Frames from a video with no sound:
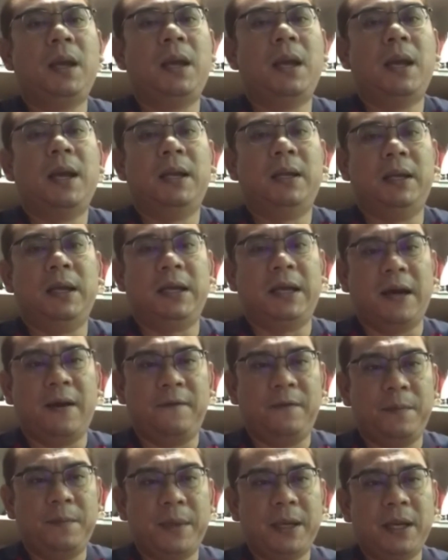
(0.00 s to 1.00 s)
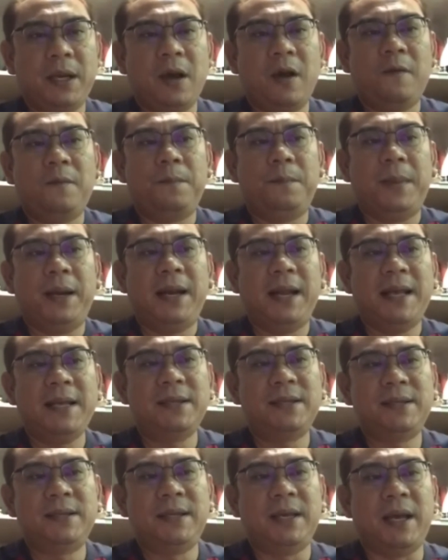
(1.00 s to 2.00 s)
The government of
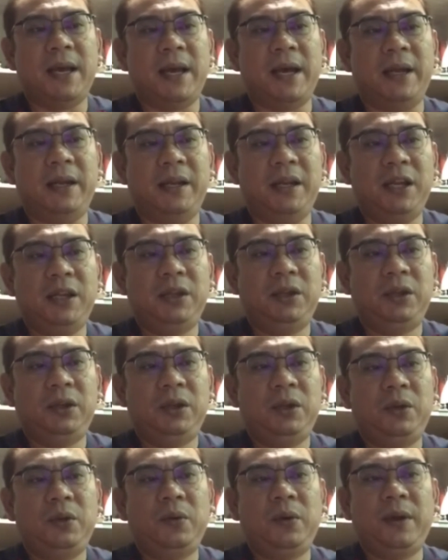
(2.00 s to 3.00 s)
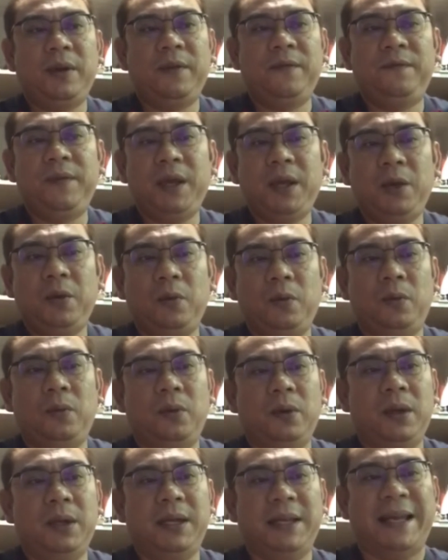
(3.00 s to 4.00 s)
Malaysia needs to review
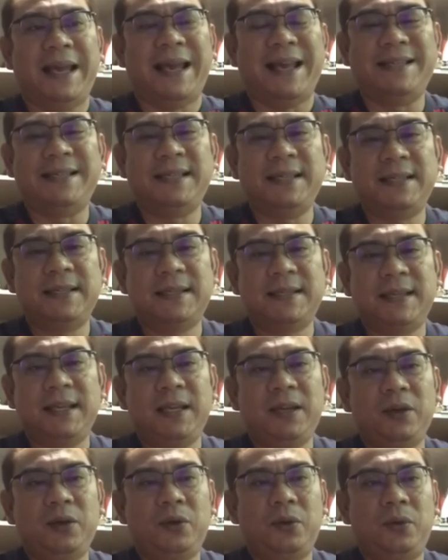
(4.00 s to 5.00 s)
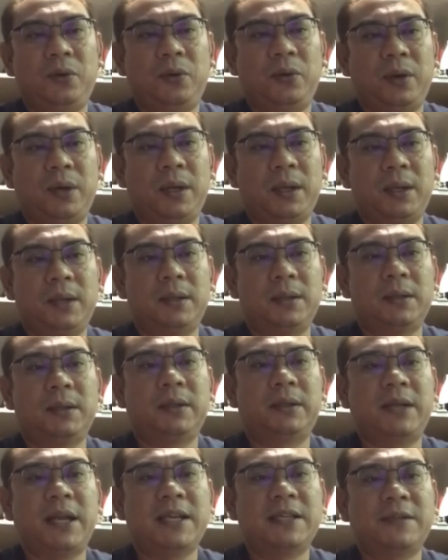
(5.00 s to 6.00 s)
the existing rural
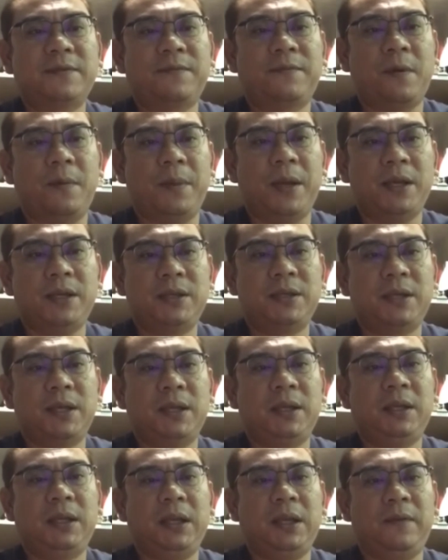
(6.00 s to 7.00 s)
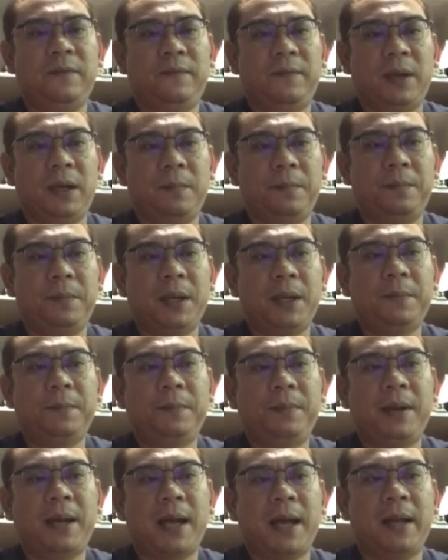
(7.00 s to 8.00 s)
transformation development
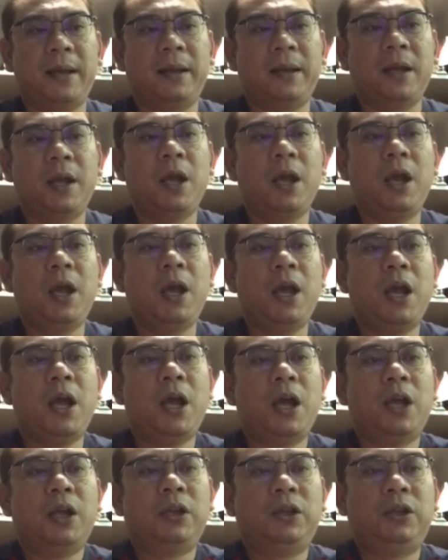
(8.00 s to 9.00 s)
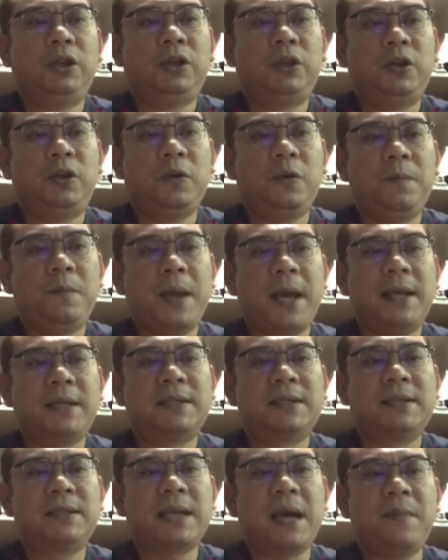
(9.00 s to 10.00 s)
plan to make
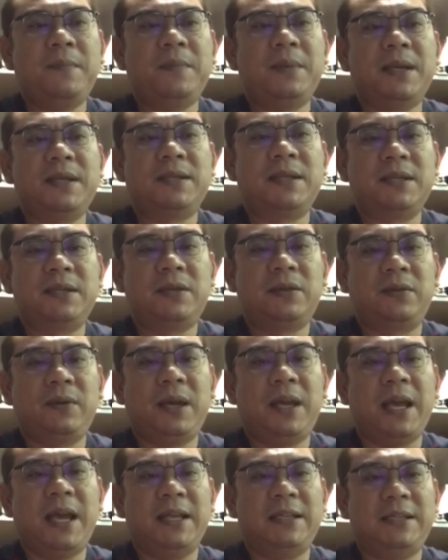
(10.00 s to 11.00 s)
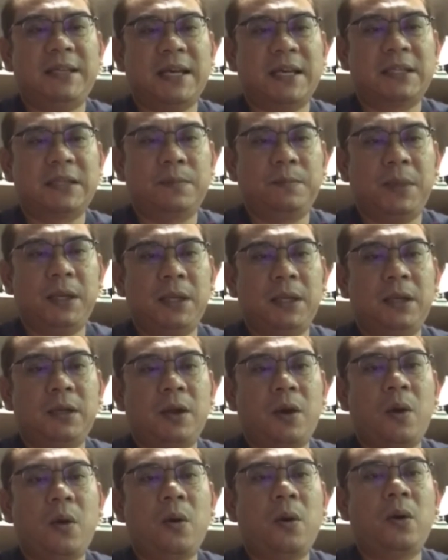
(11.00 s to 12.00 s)
some necessary adjustment
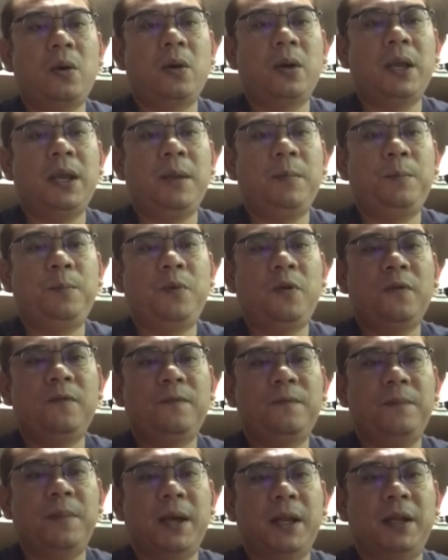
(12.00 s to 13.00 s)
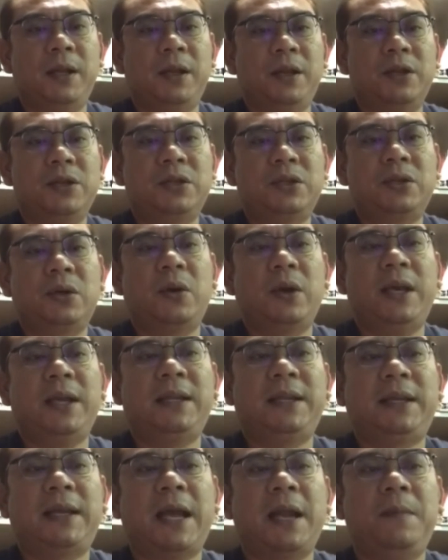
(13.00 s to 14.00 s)
or improvement so it
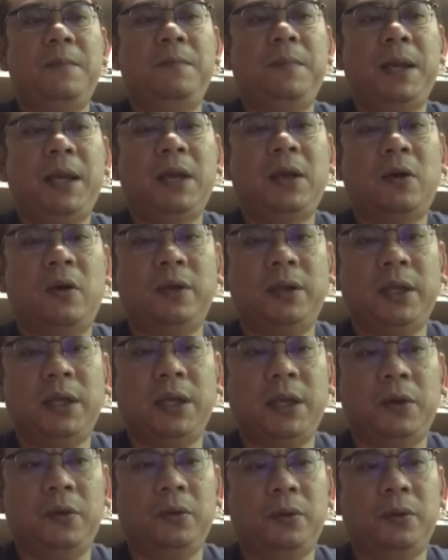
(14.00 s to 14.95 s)
can be continued.